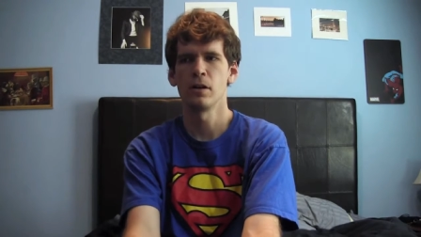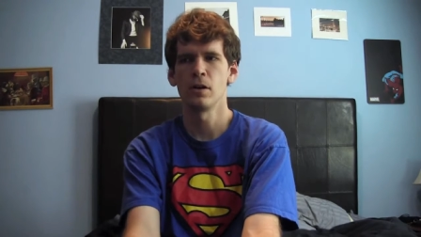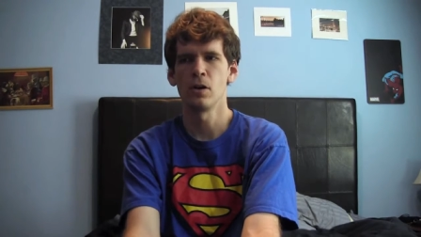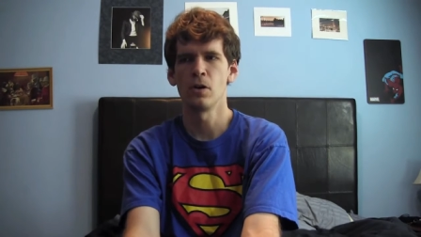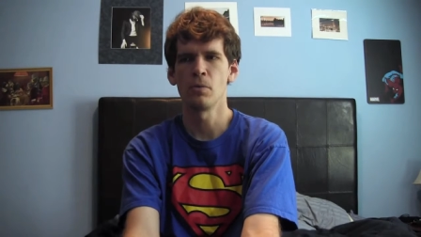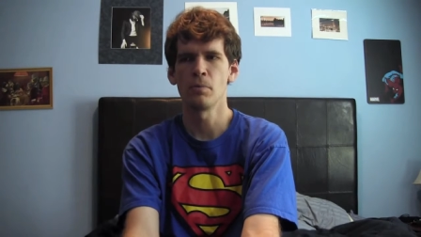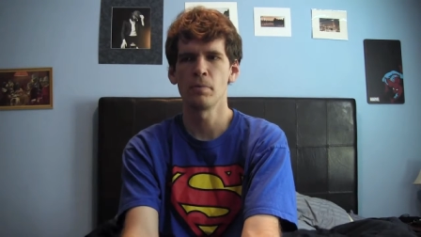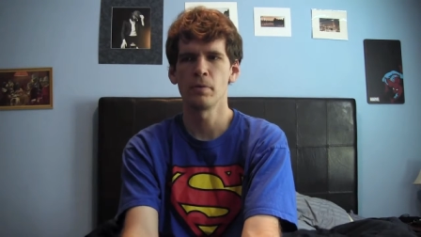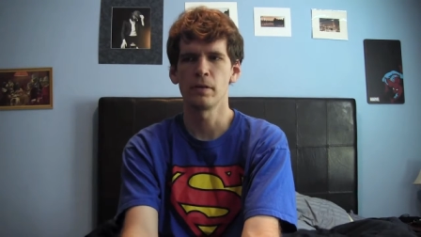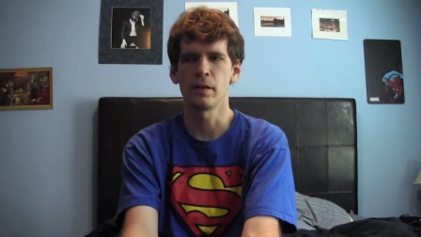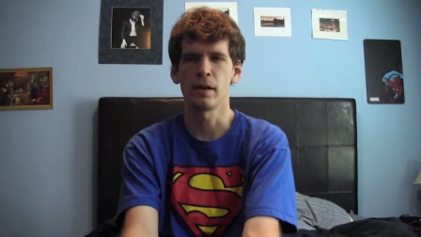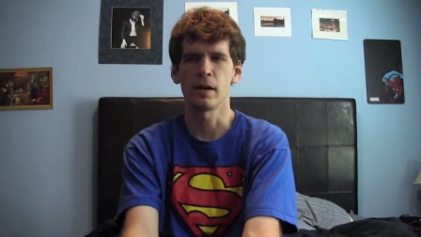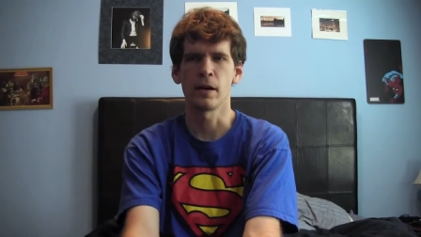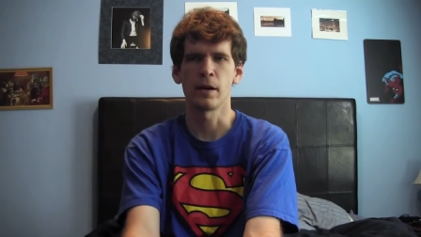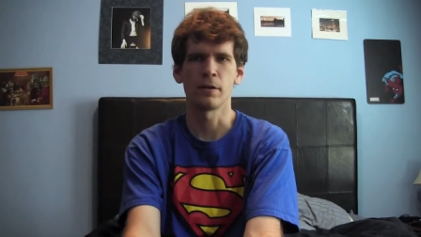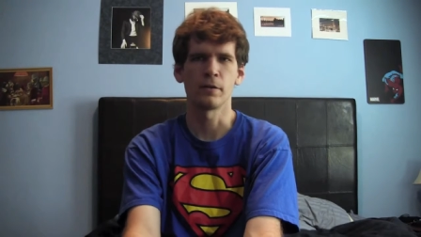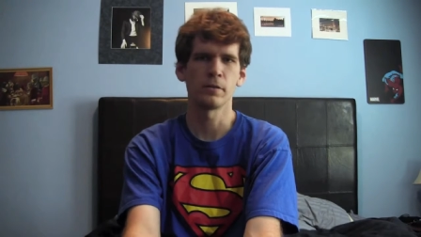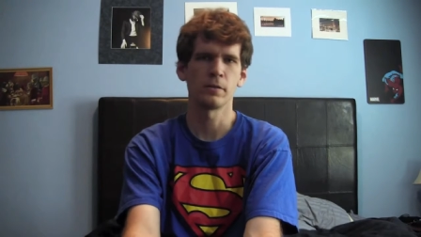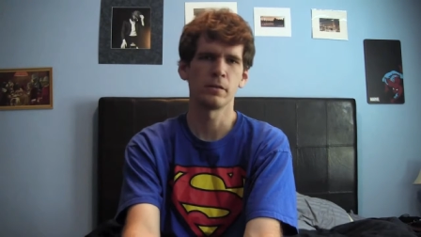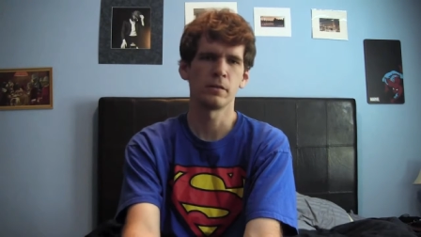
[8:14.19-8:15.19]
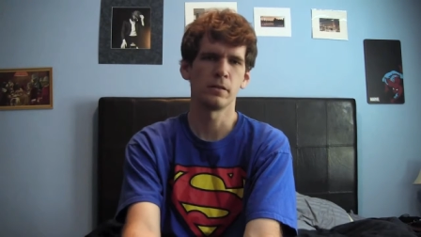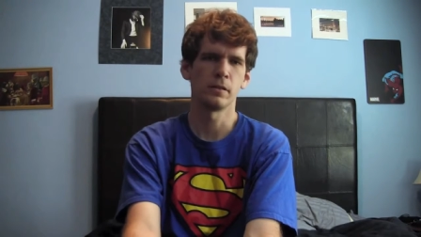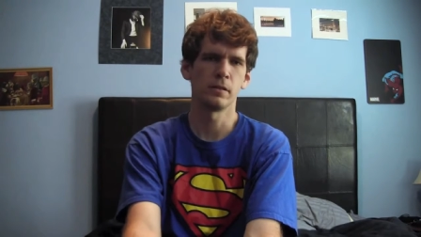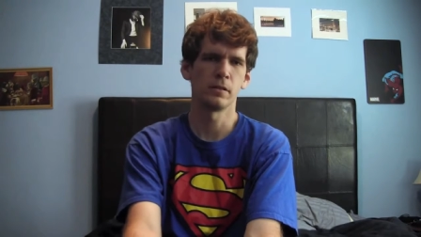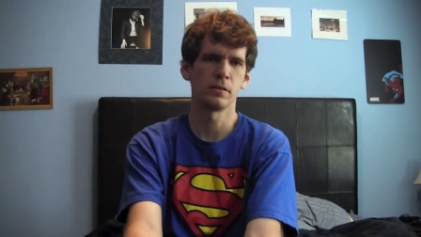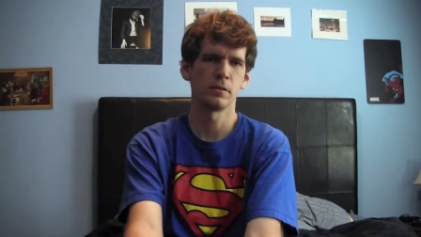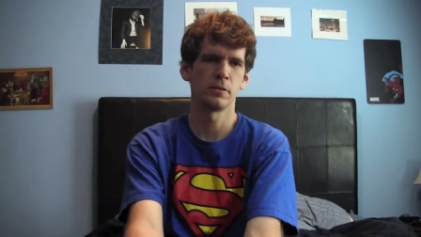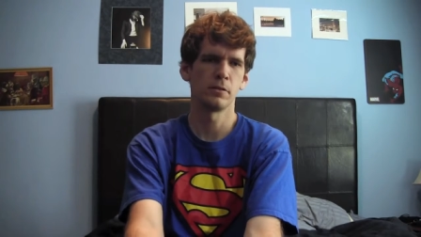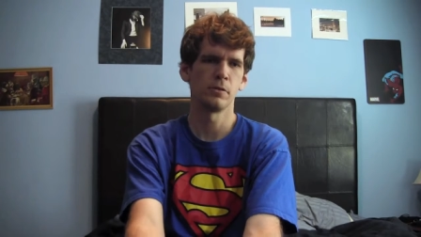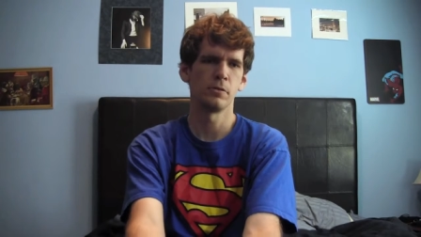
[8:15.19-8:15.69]
open house
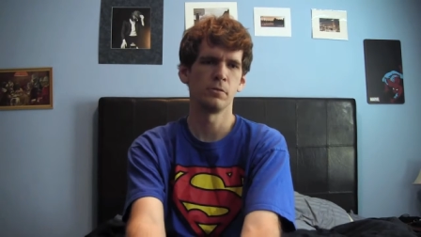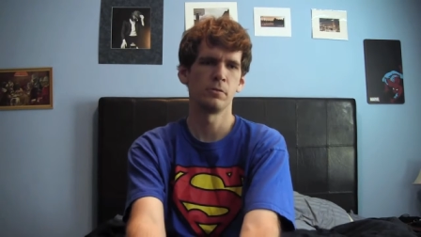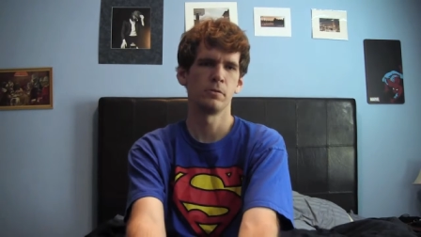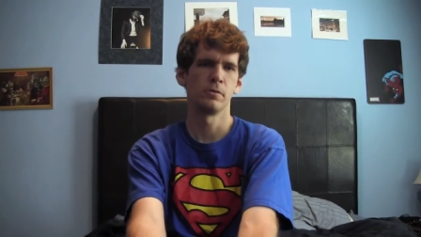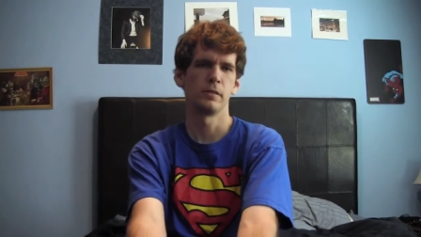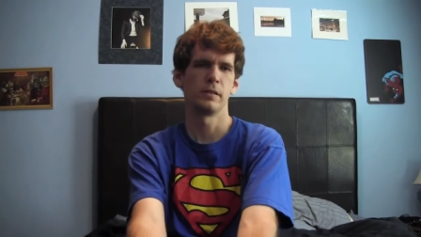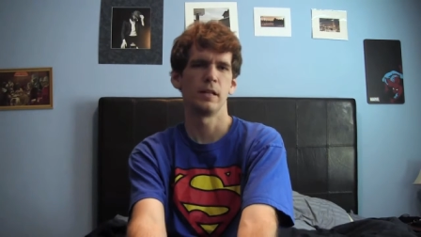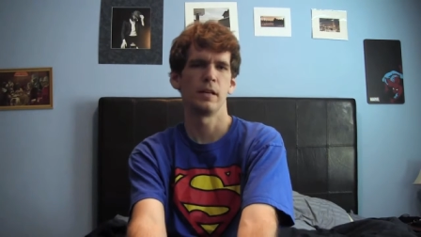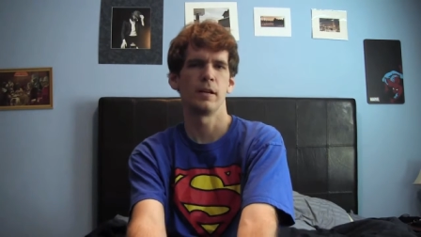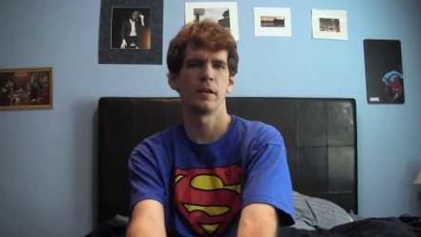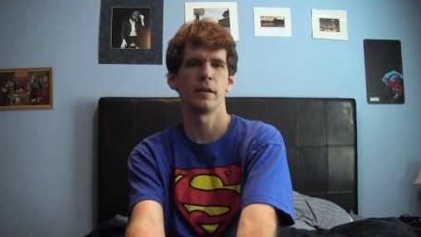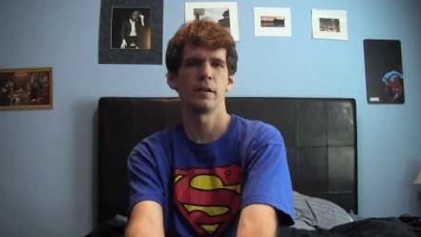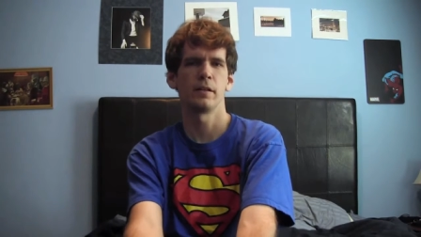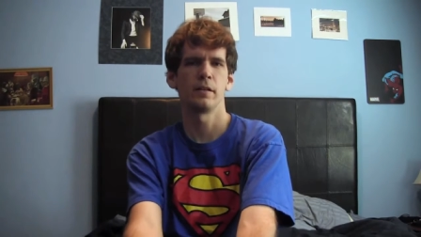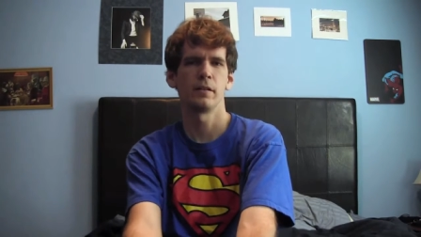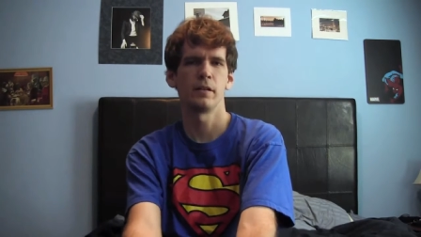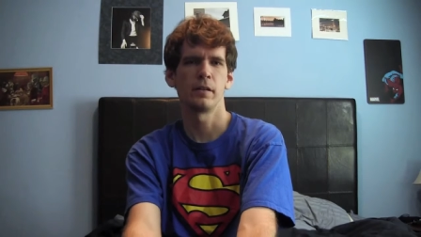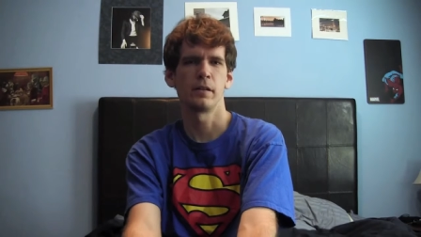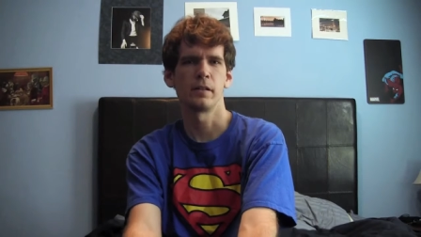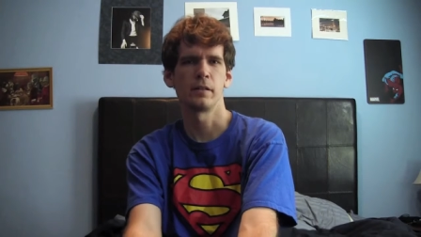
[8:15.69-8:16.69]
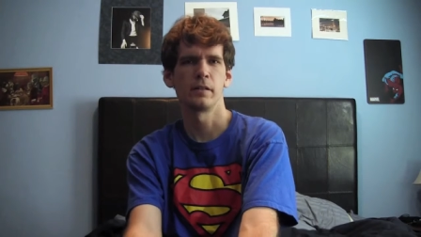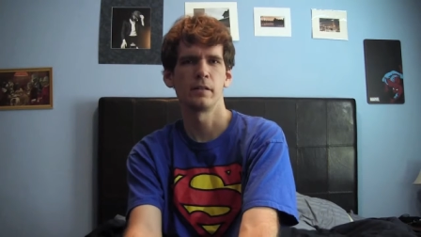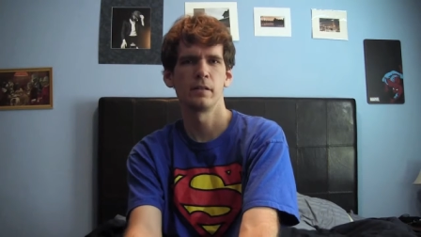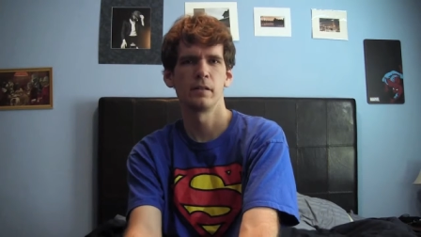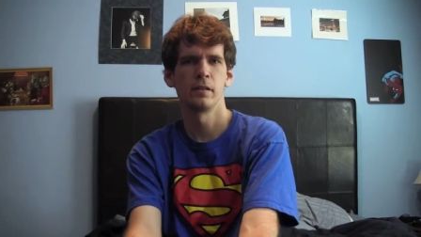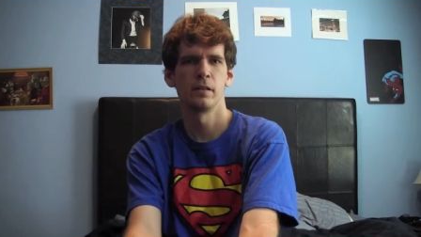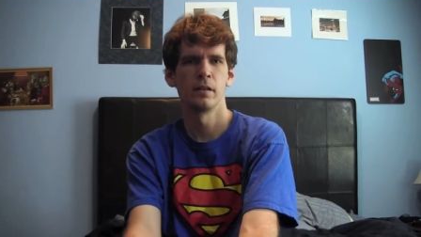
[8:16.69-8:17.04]
this Tuesday that